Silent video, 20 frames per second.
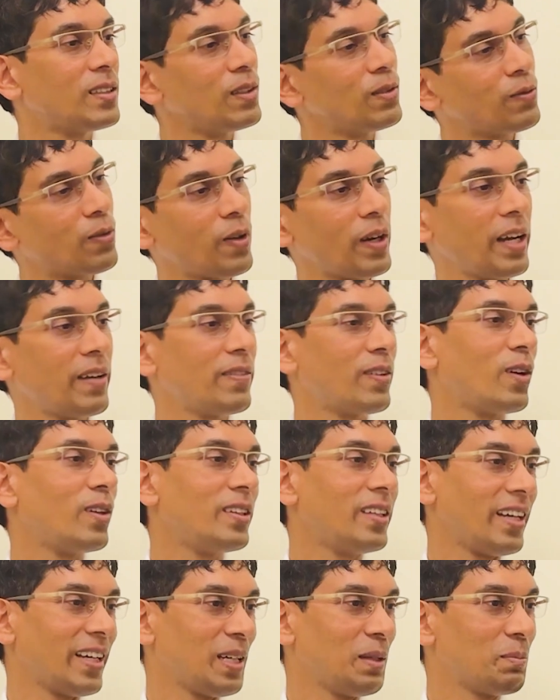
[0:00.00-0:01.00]
forever on
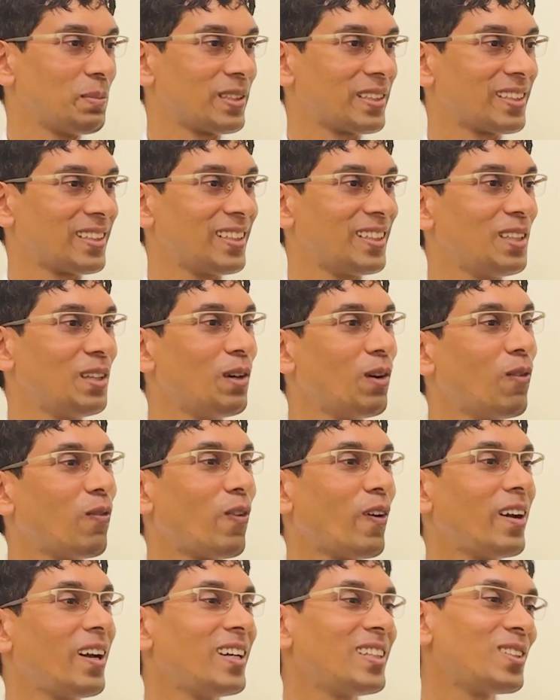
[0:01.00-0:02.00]
the hips.
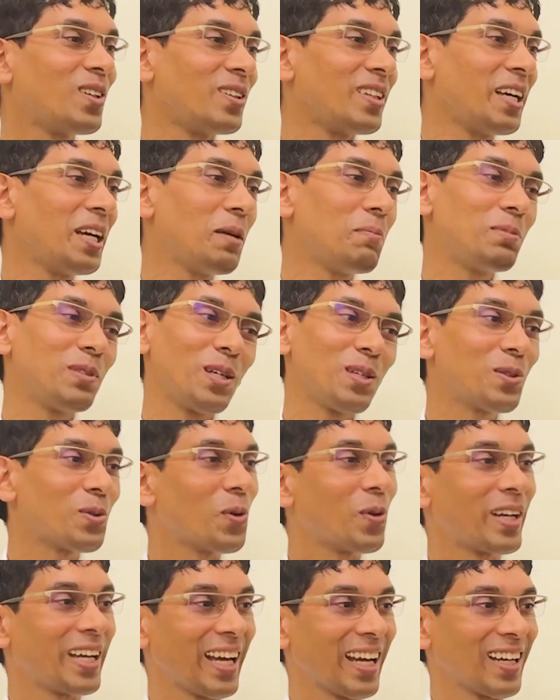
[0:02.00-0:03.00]
For us on the hips, it's
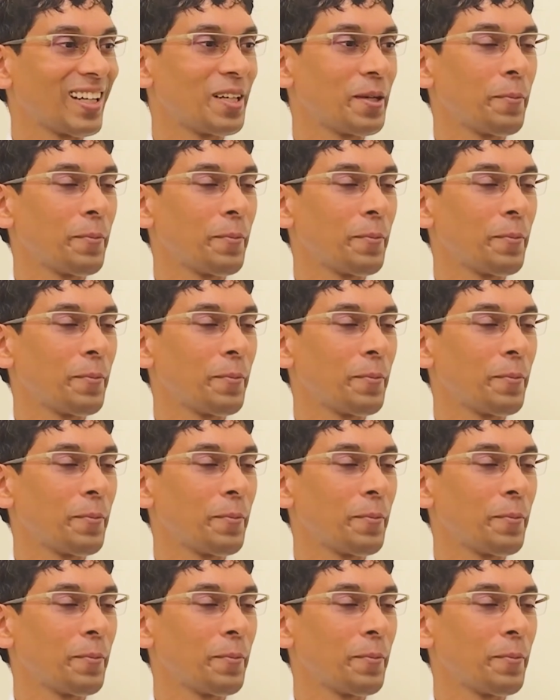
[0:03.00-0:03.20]
okay.